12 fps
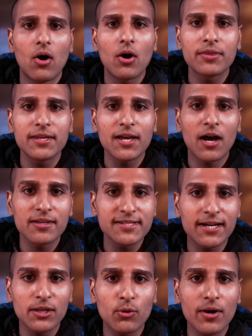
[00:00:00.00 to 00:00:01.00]
On the other side
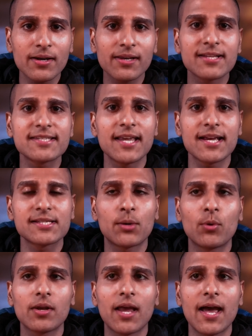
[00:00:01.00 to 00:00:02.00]
of the coin, let's take
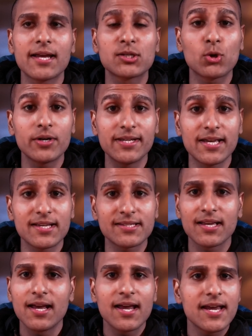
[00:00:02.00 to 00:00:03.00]
someone like Joey
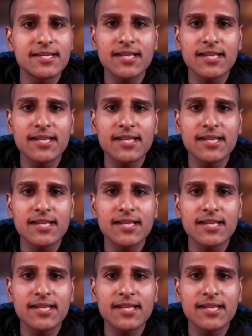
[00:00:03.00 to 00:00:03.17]
Diaz. He's